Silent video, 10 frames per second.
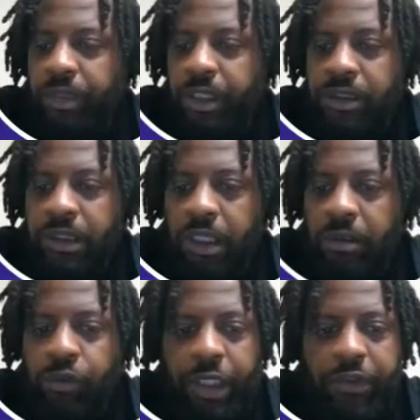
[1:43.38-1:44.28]
It's
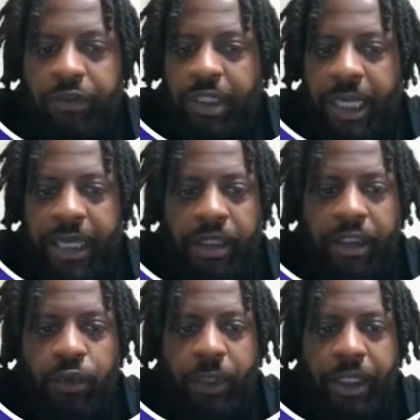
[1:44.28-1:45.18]
uh, great for that
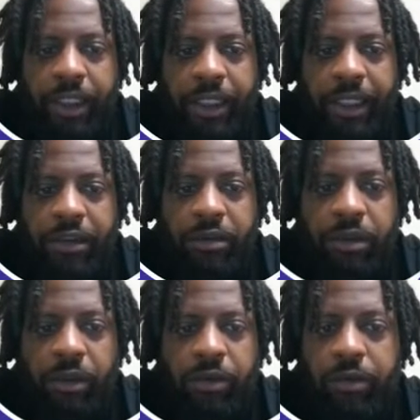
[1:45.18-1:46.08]
as well as you
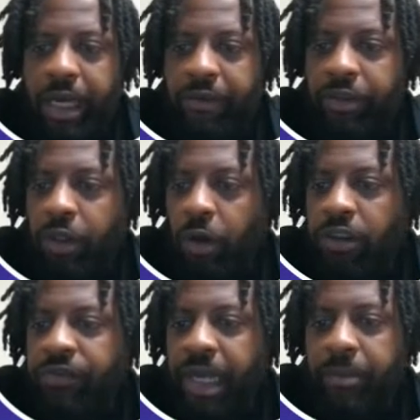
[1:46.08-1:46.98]
know you have a
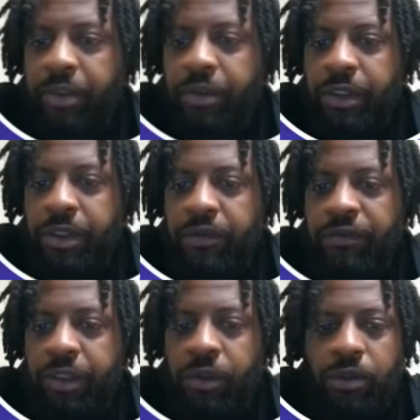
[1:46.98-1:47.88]
large family, you need some
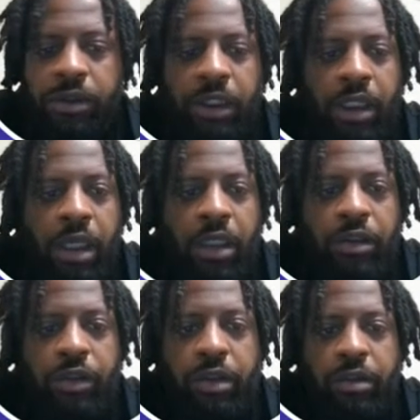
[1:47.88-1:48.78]
vehicles,
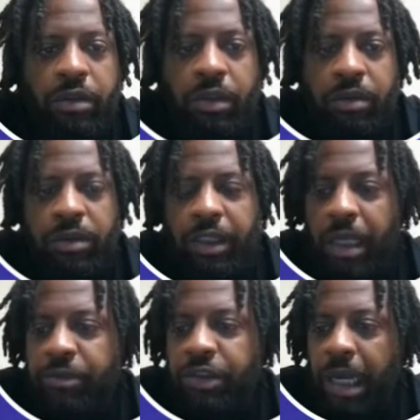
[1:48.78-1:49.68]
so you can you know
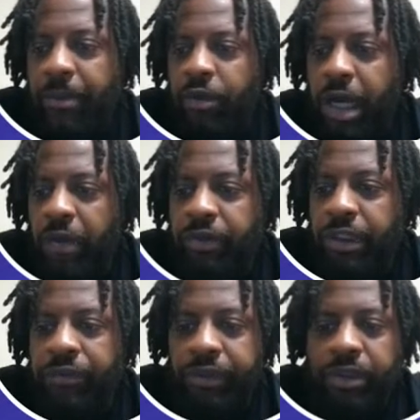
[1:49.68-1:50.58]
stop shopping around for
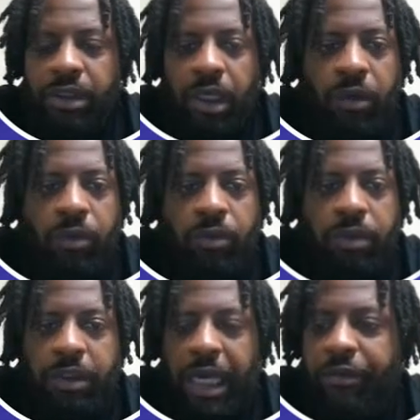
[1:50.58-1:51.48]
different
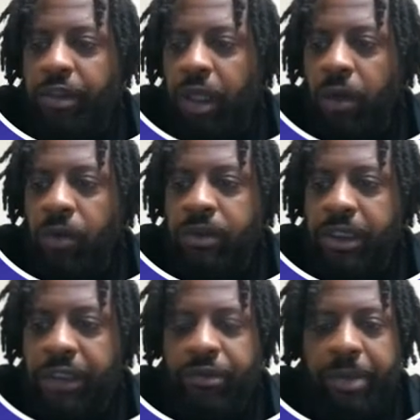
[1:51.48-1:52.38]
loans and have your loans
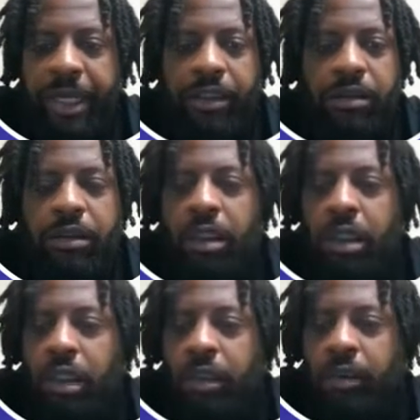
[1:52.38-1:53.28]
at different banks.
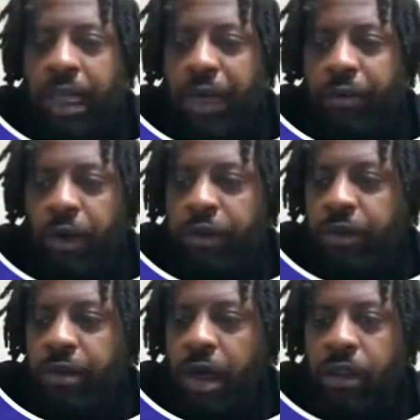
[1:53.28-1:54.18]
You can have all
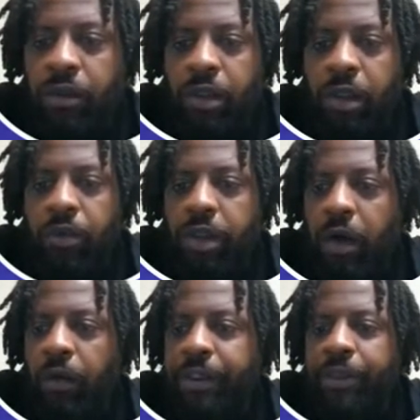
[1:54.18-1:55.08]
your auto loans
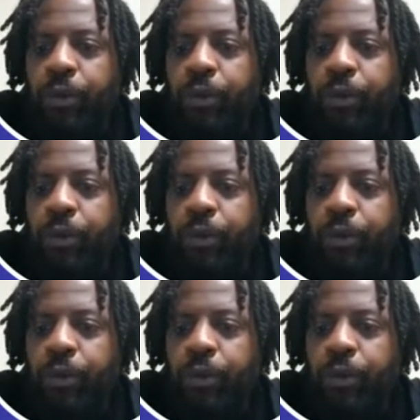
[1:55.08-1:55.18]
all